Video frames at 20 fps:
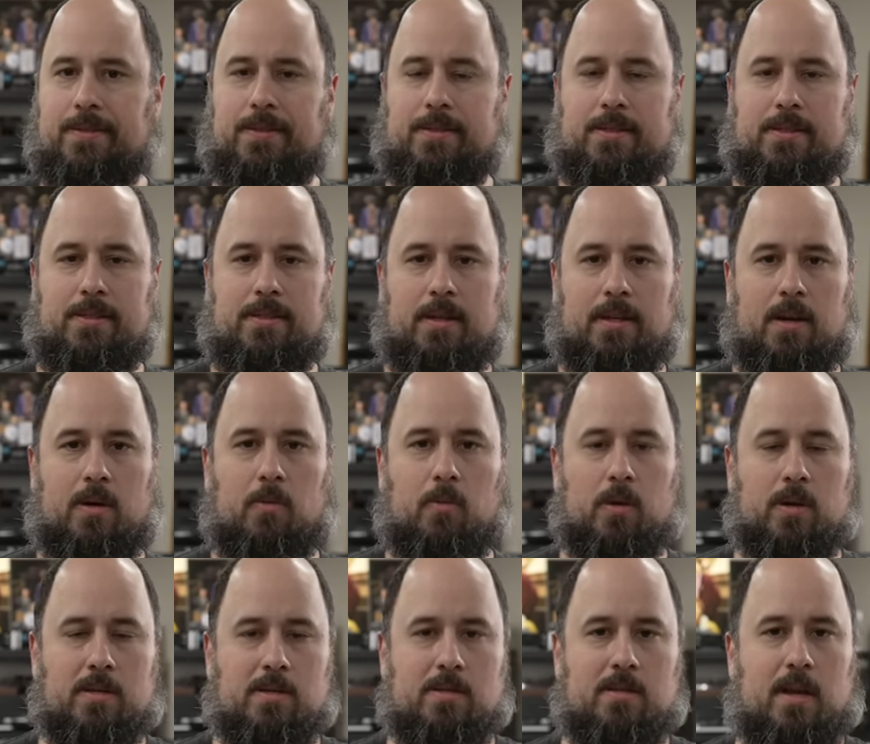this is like a
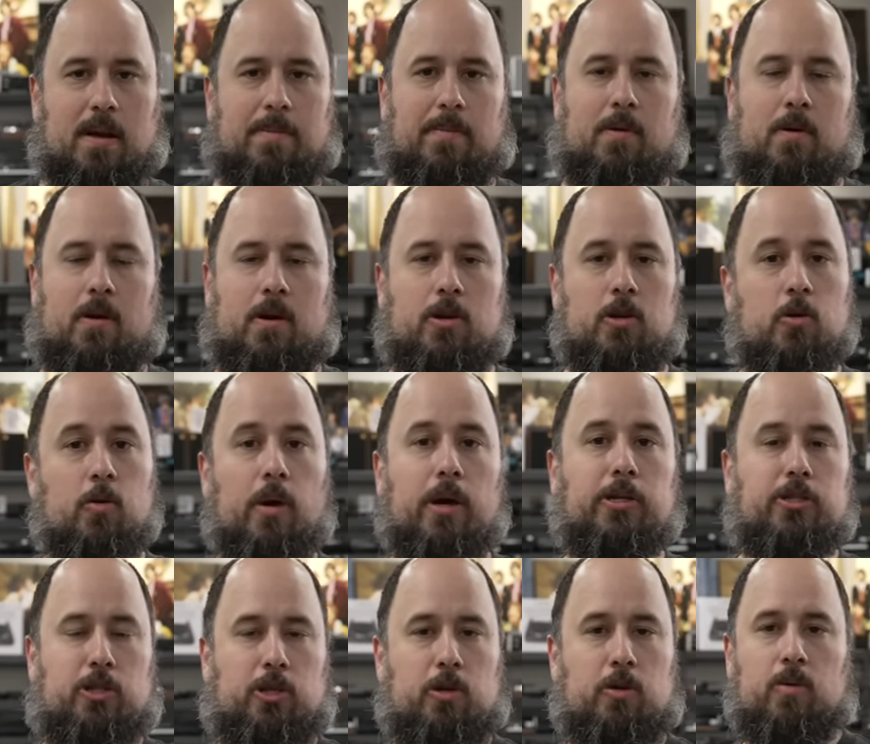one-step or a
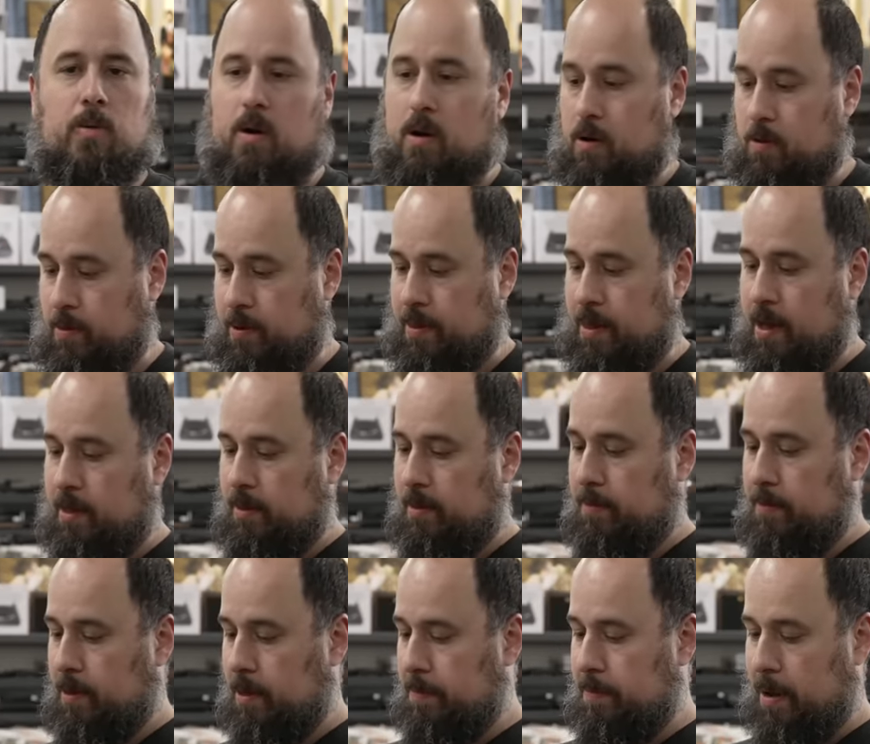UHQR without the
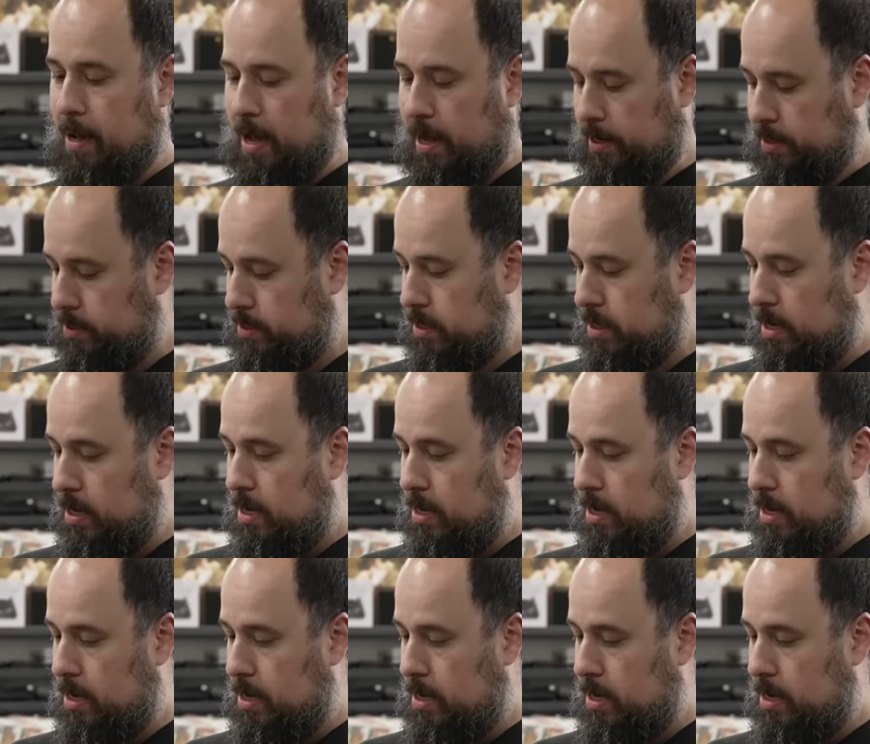big box.